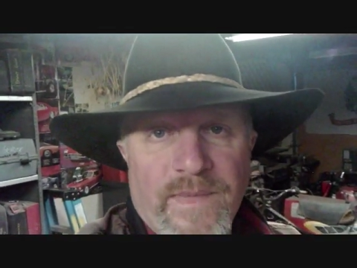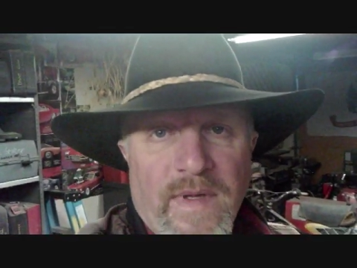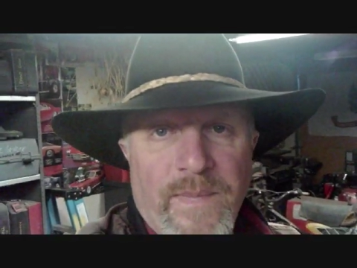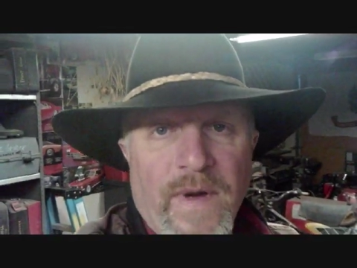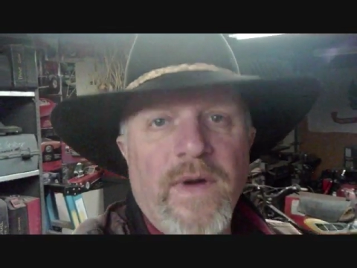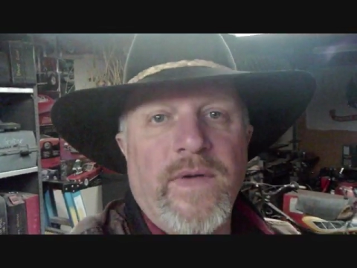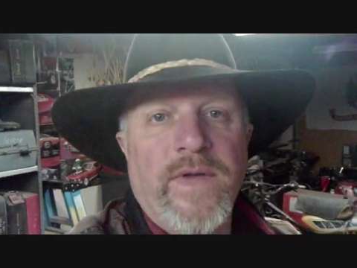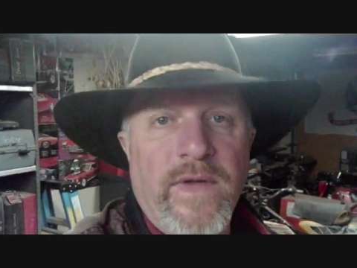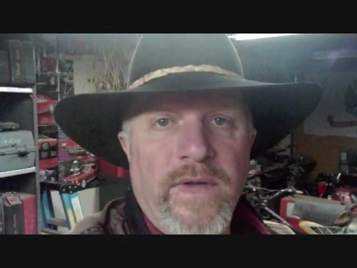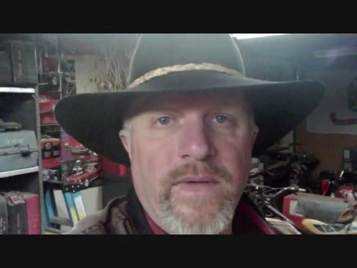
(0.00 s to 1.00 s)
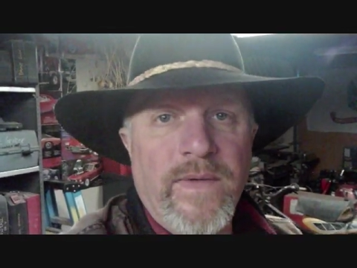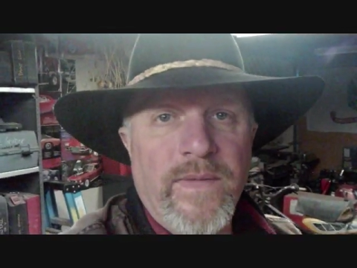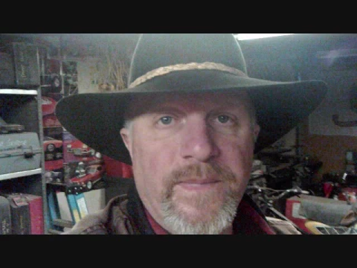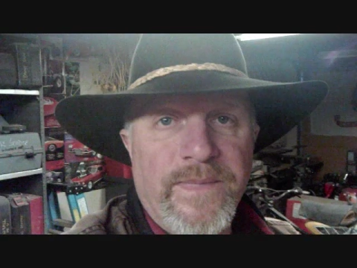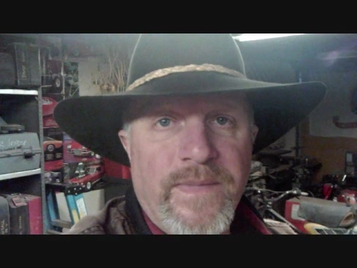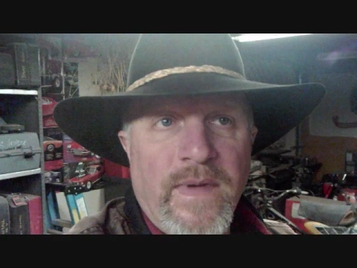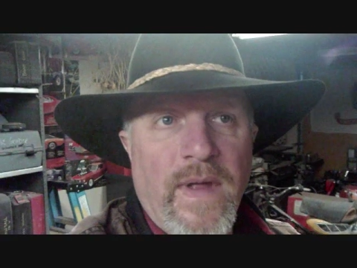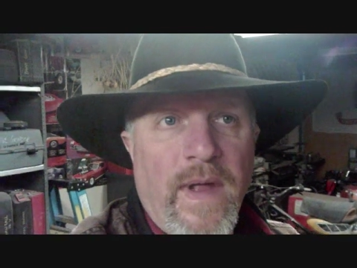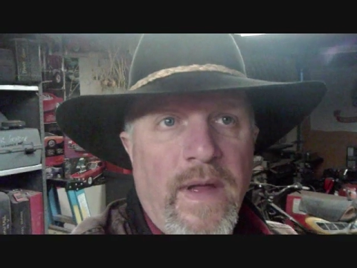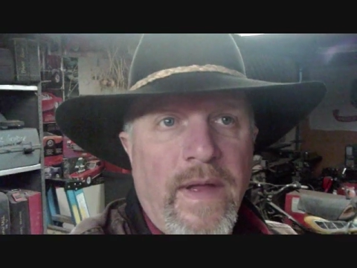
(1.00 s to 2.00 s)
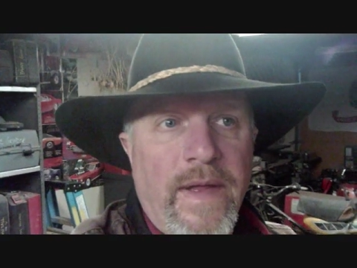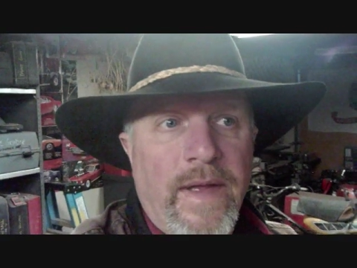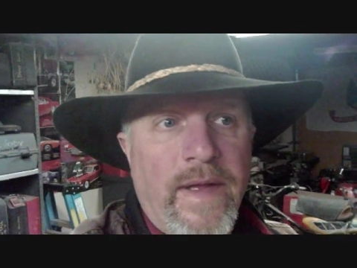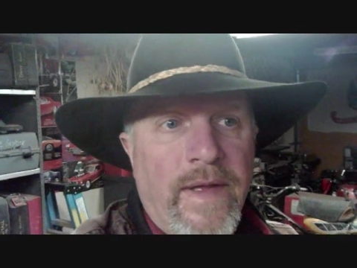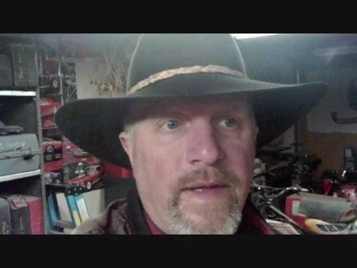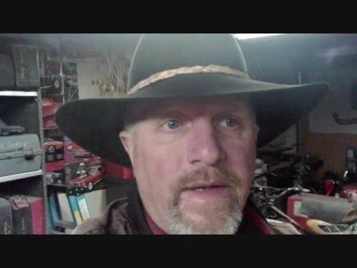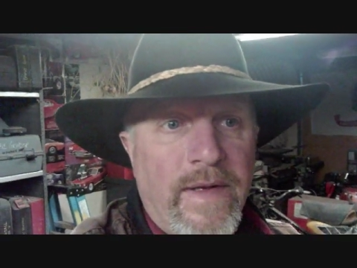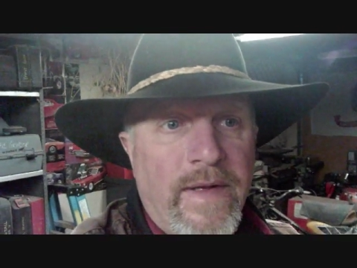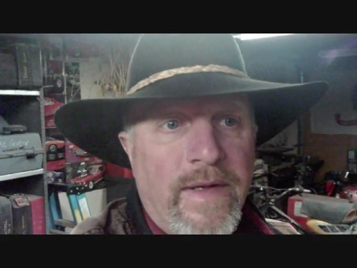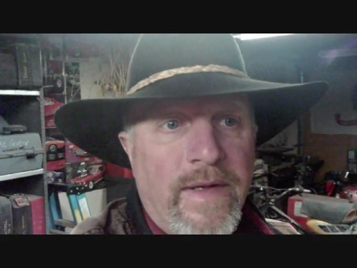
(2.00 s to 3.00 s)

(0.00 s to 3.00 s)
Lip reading: In part 2, and